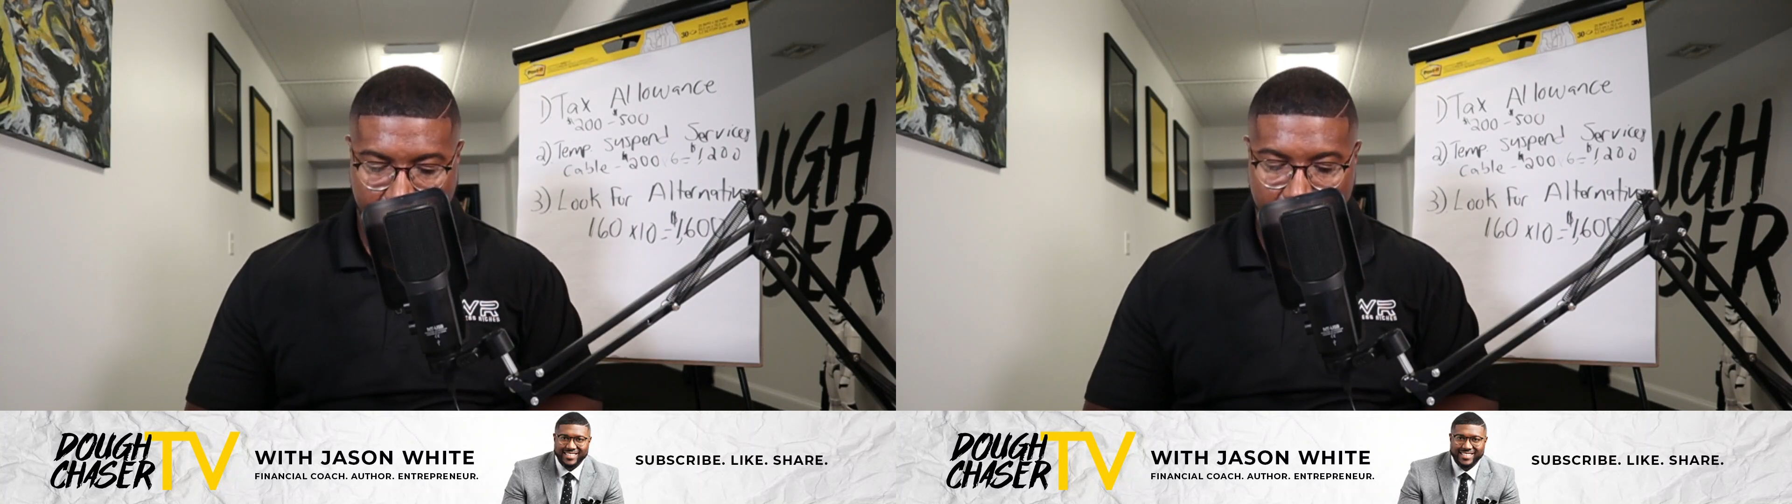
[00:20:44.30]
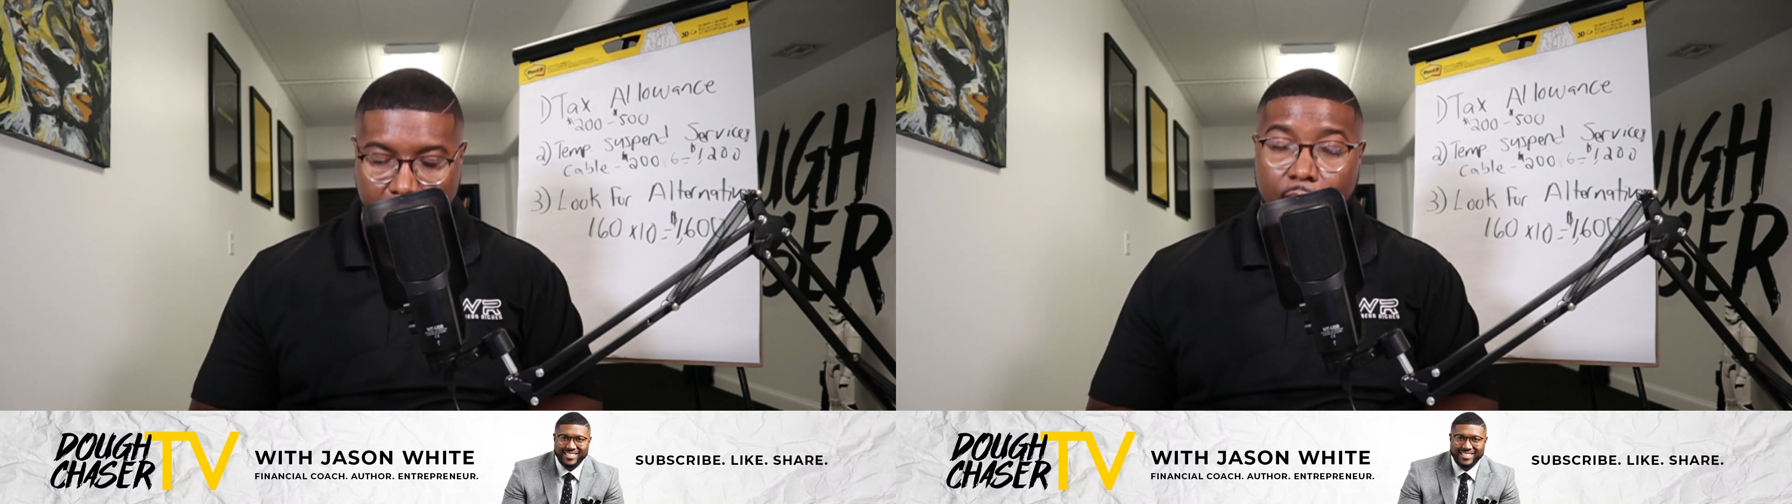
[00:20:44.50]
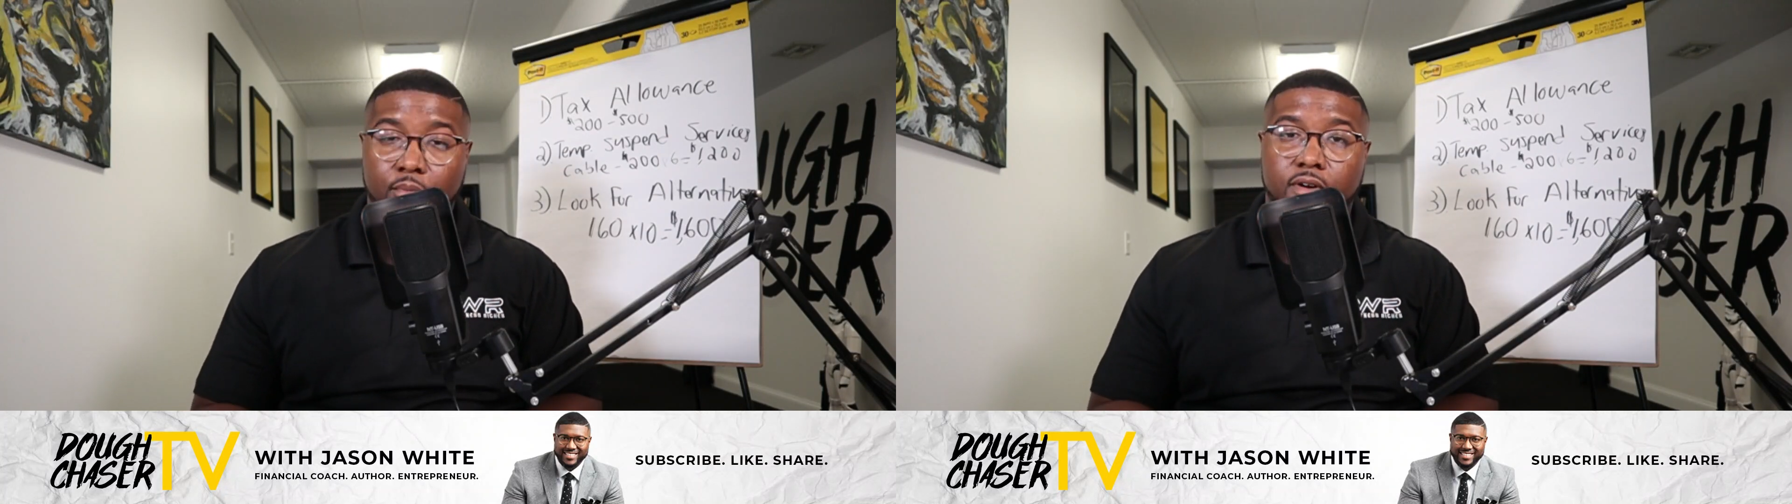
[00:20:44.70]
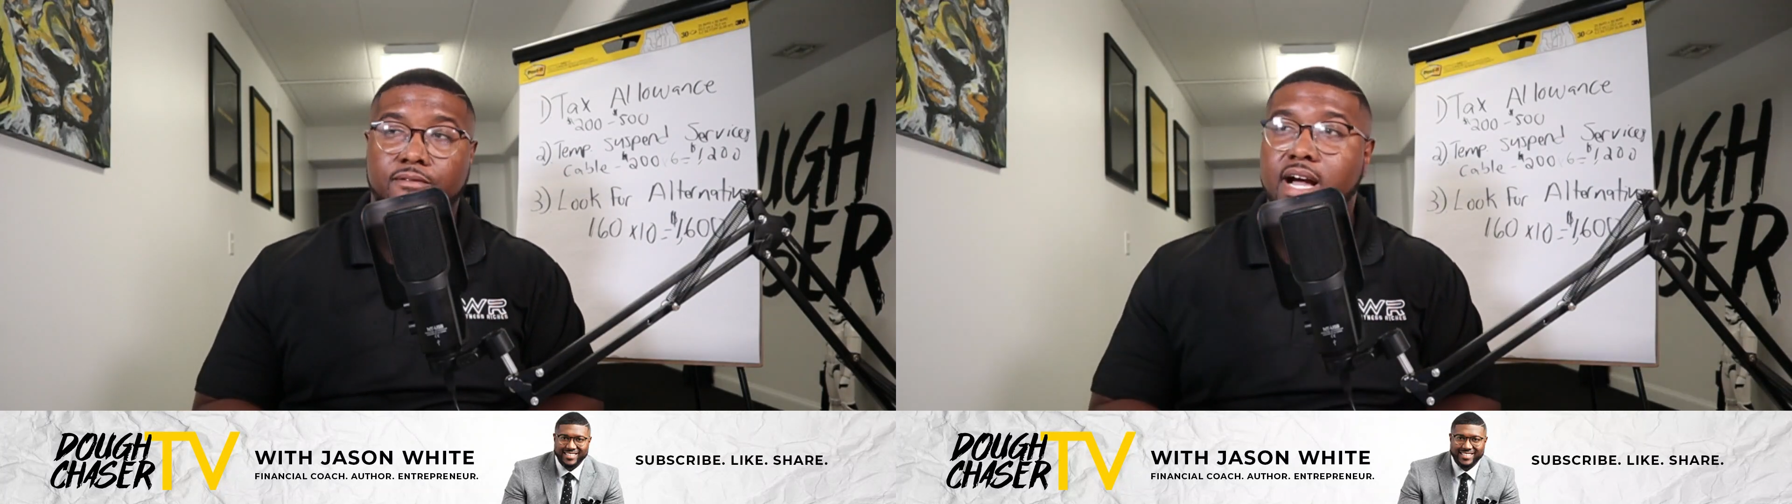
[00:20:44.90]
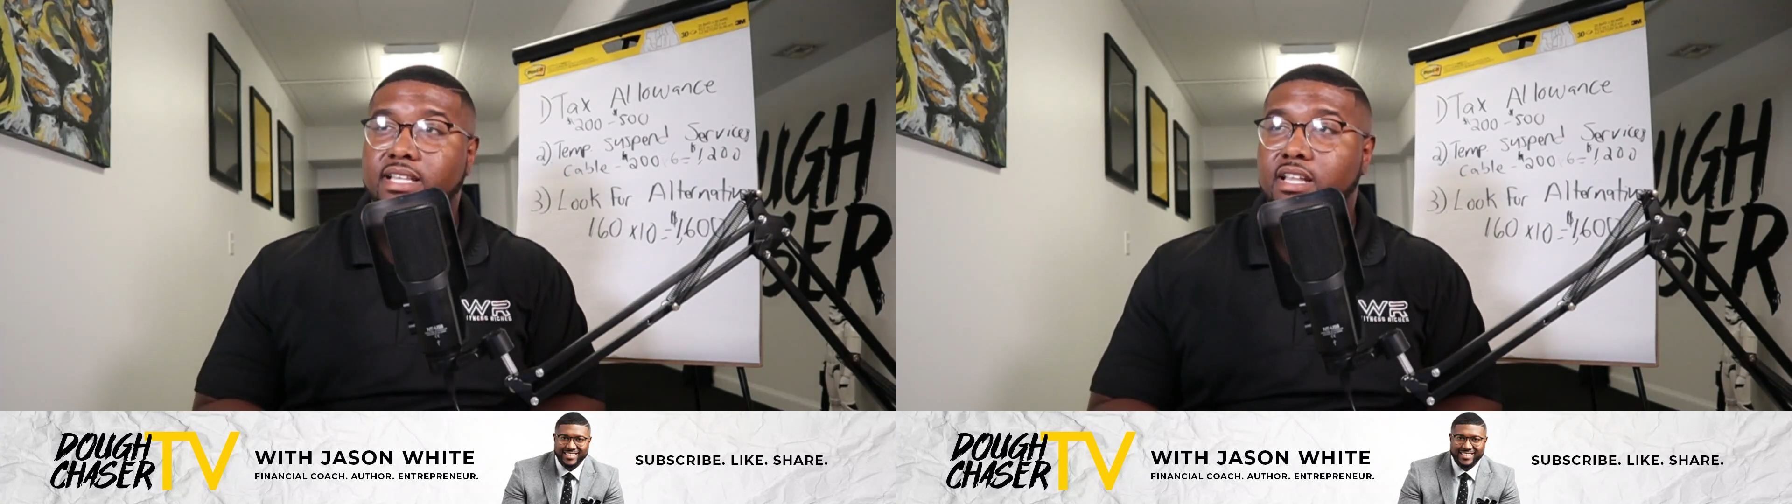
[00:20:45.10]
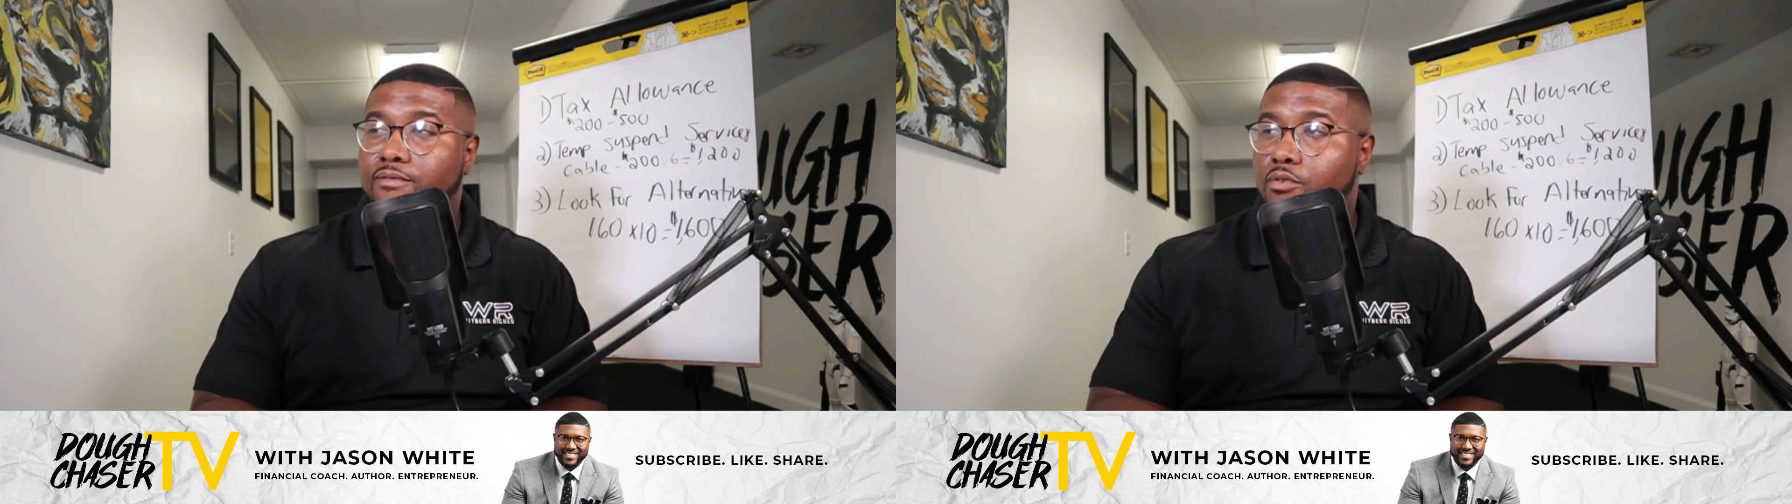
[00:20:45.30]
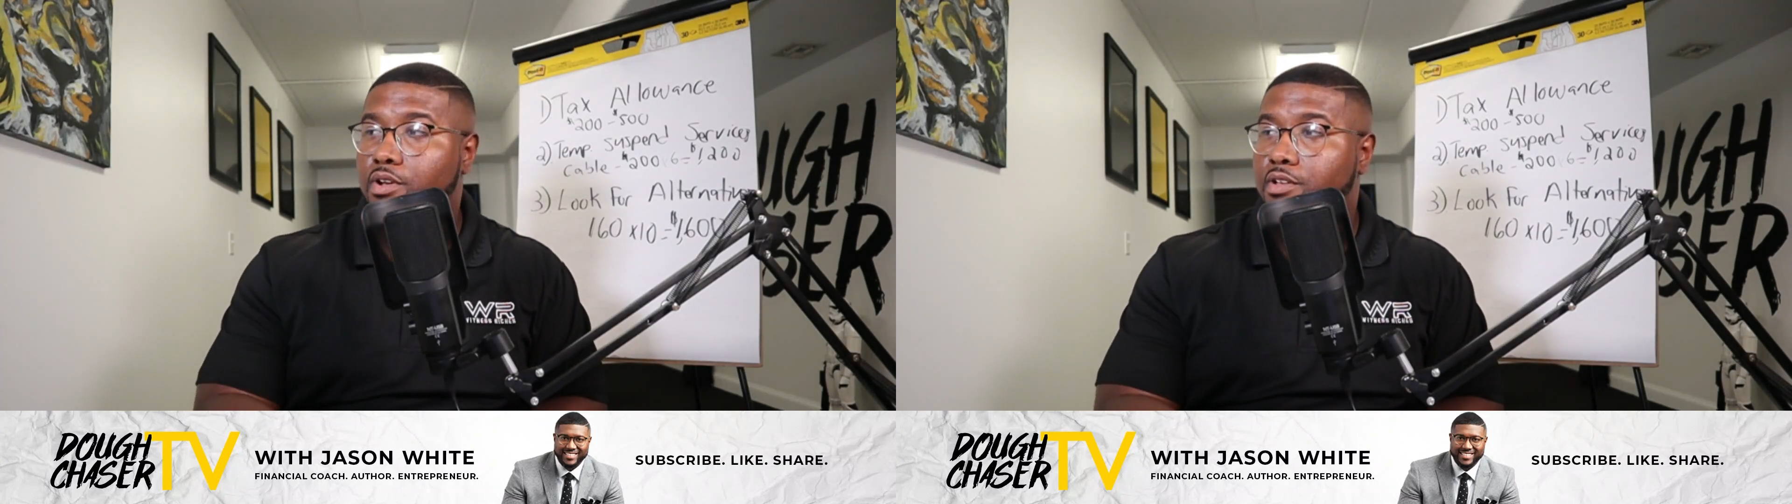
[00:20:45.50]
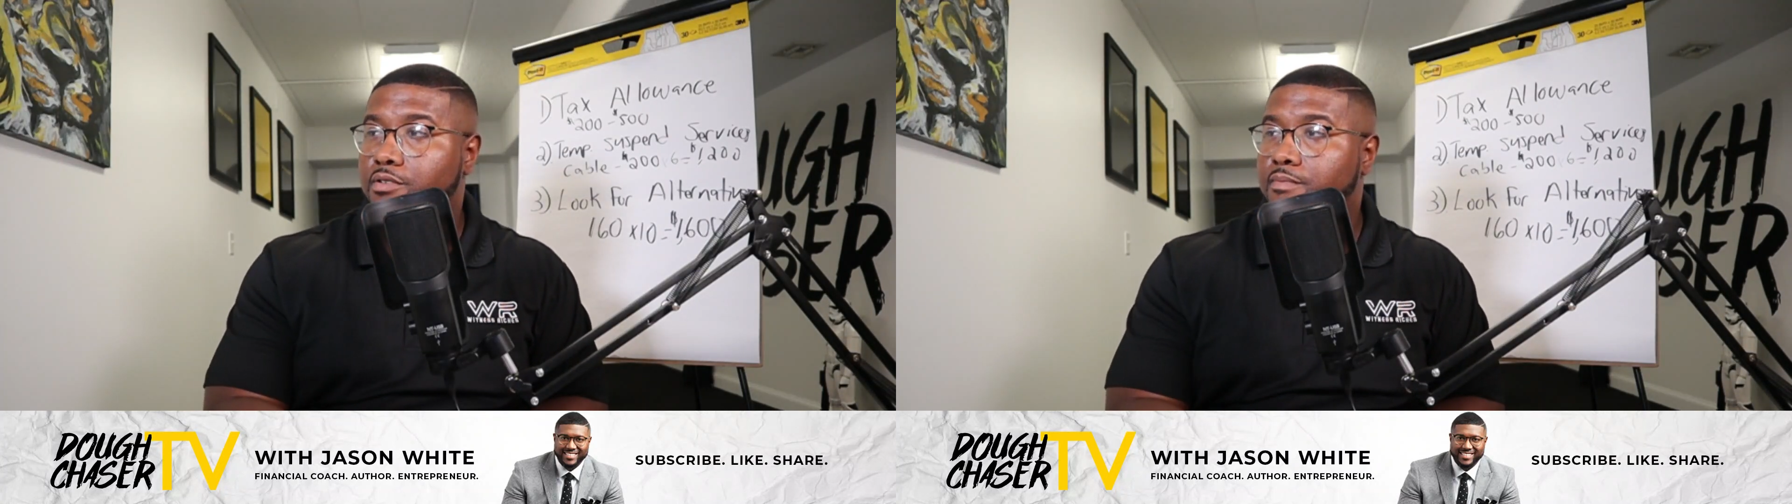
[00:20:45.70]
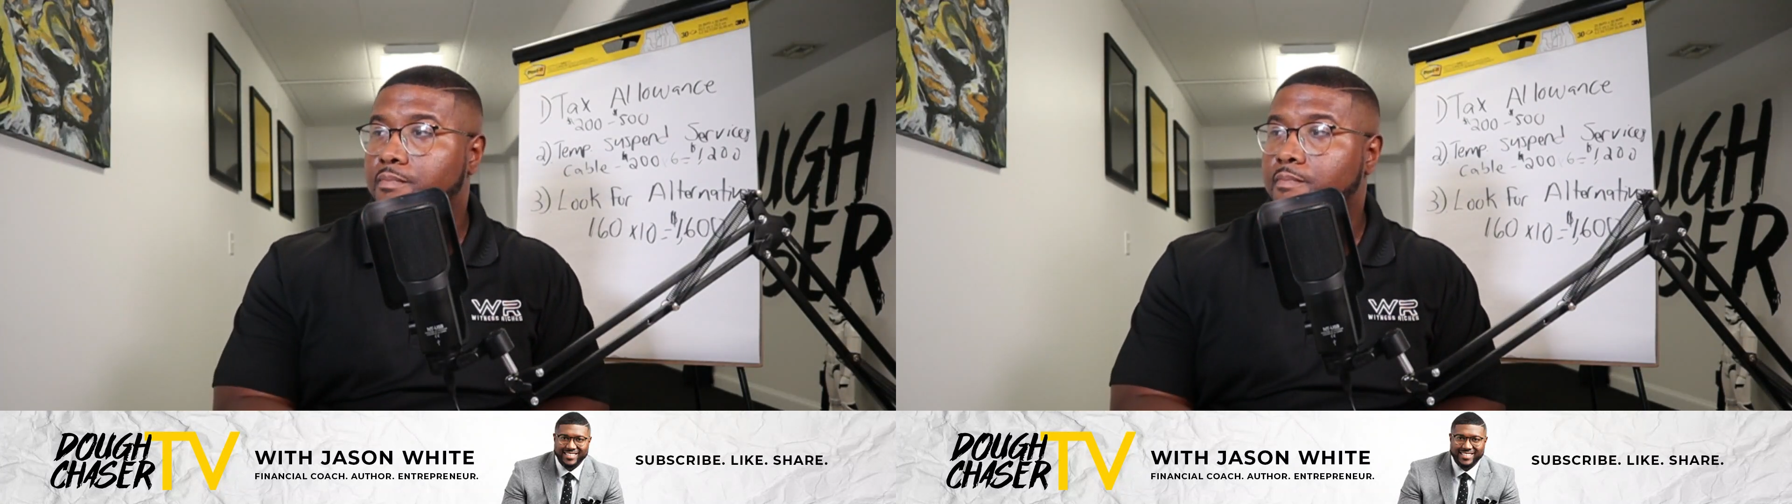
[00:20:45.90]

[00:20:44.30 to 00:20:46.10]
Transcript: All right, I'm going to find that for you,